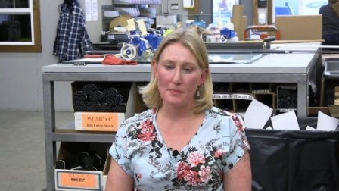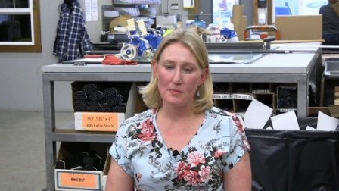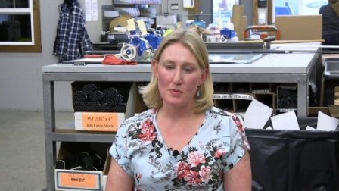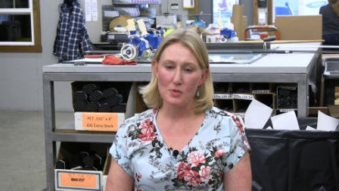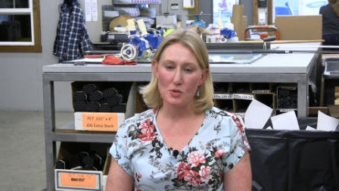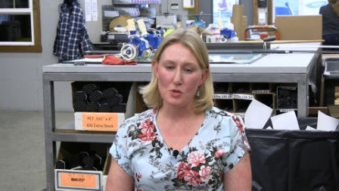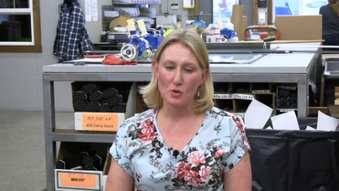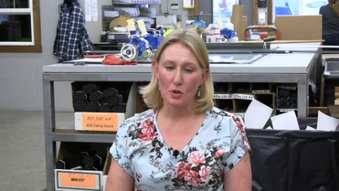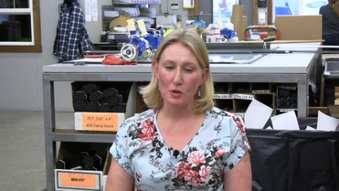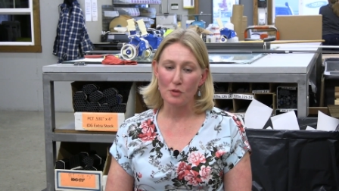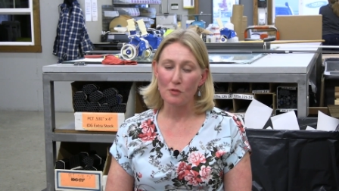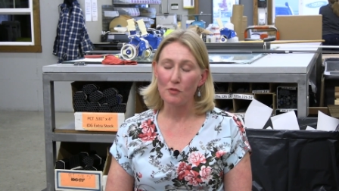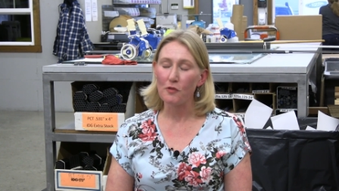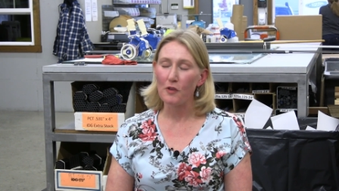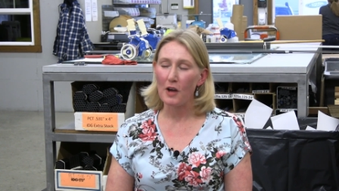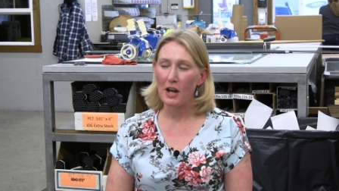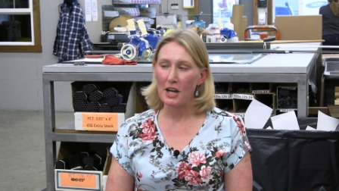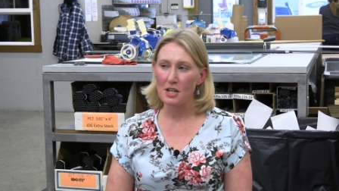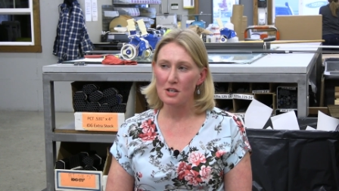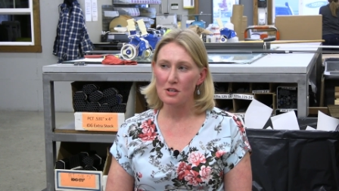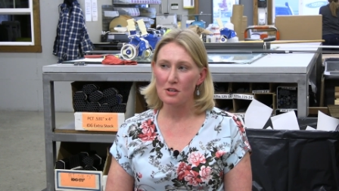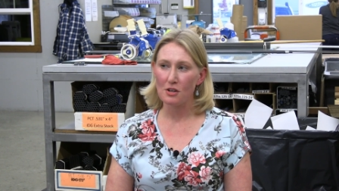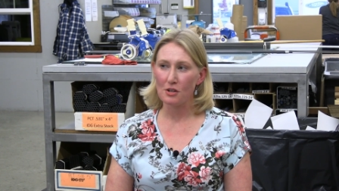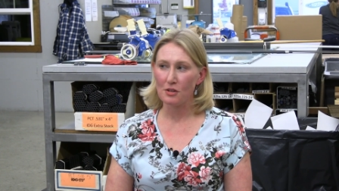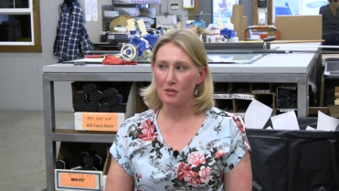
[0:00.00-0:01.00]
you can
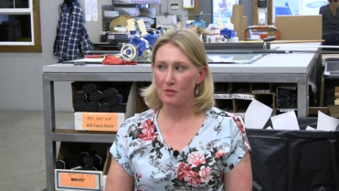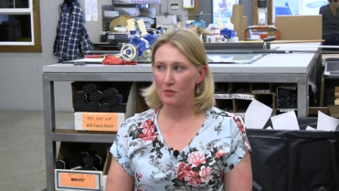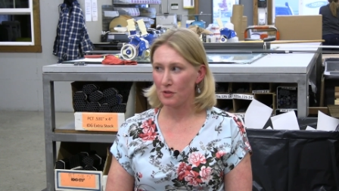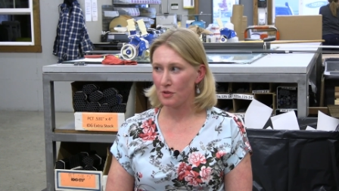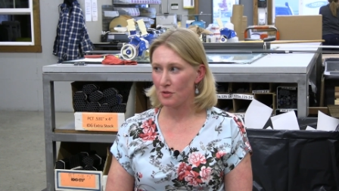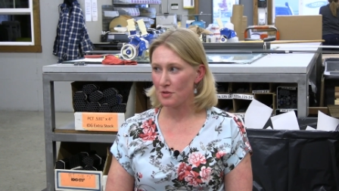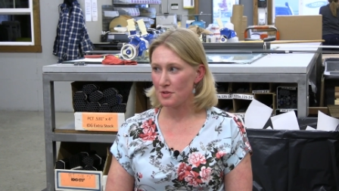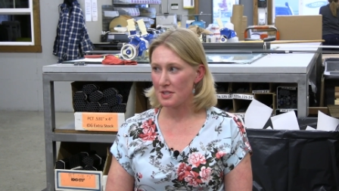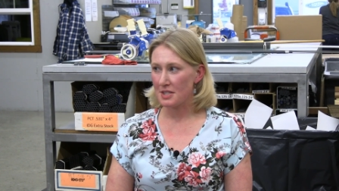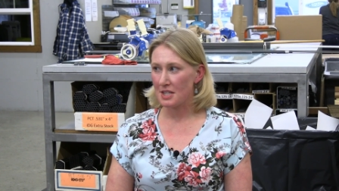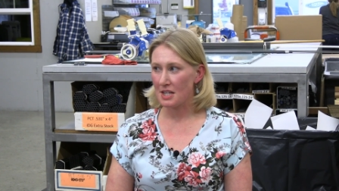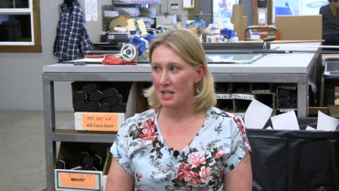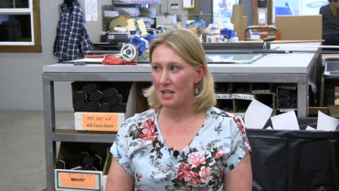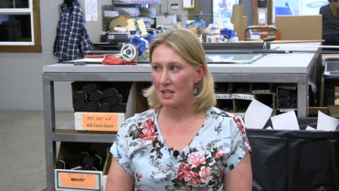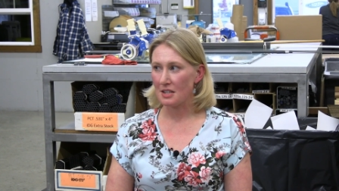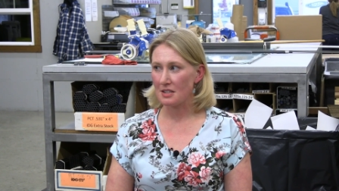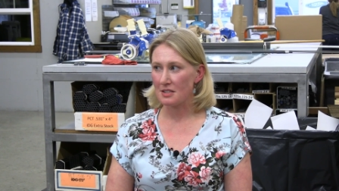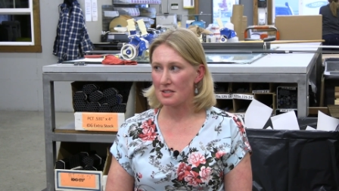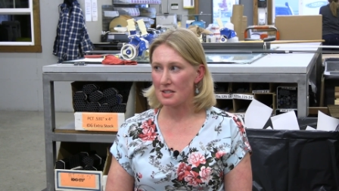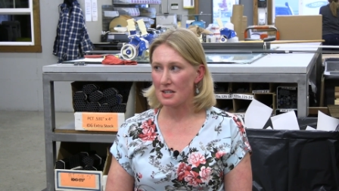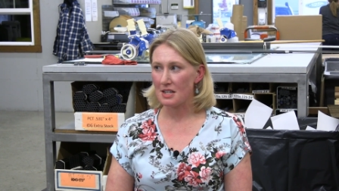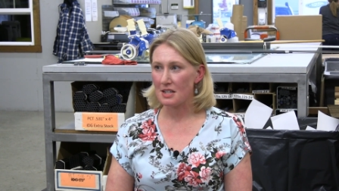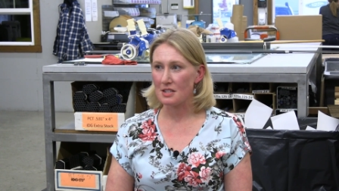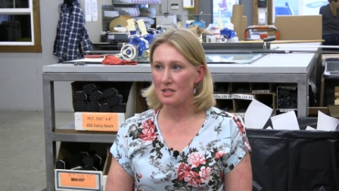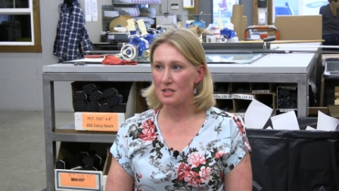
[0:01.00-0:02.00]
find all of those
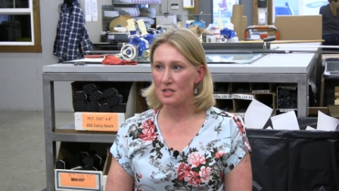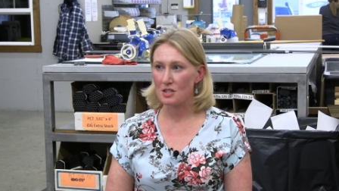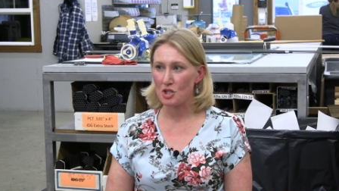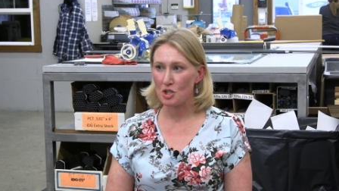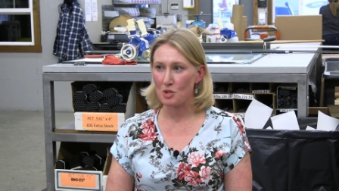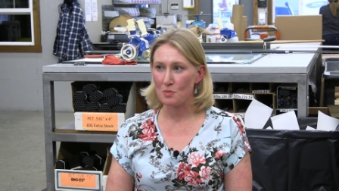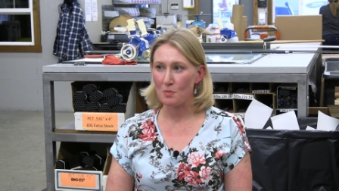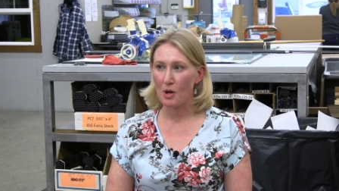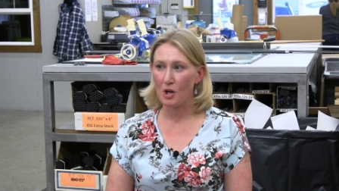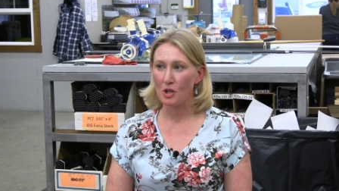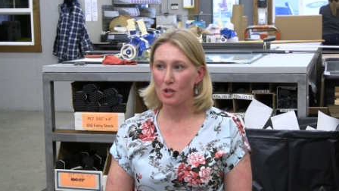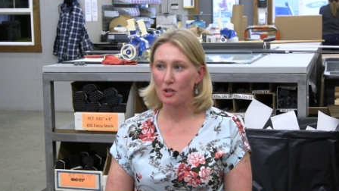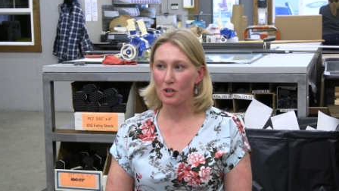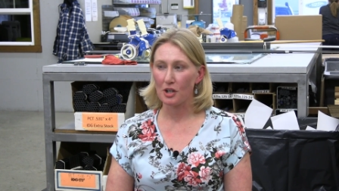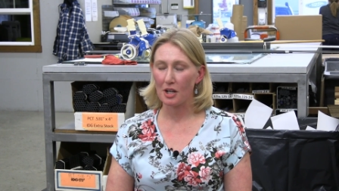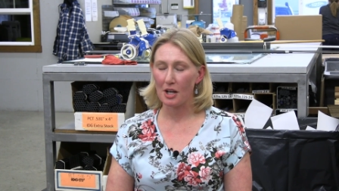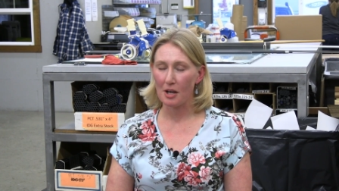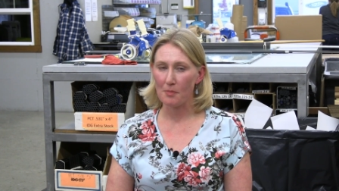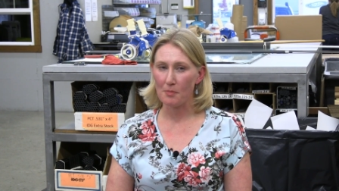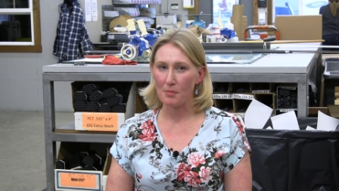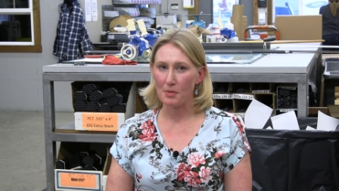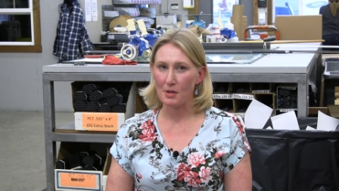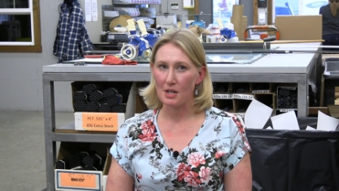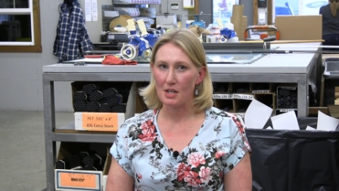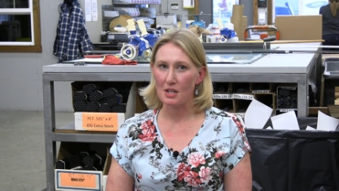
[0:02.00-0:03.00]
things in smaller
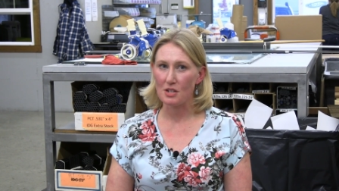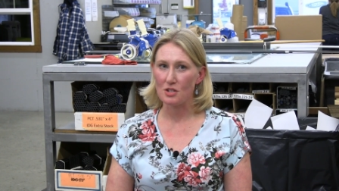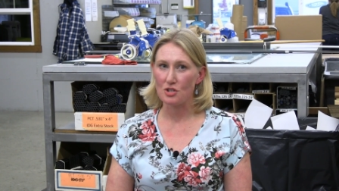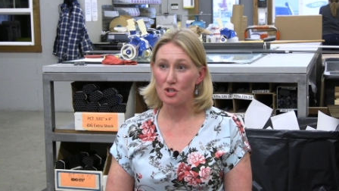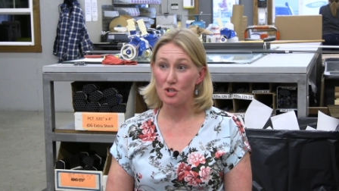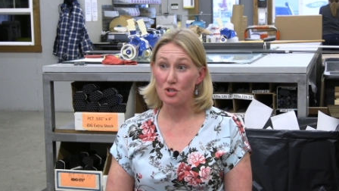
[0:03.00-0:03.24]
companies.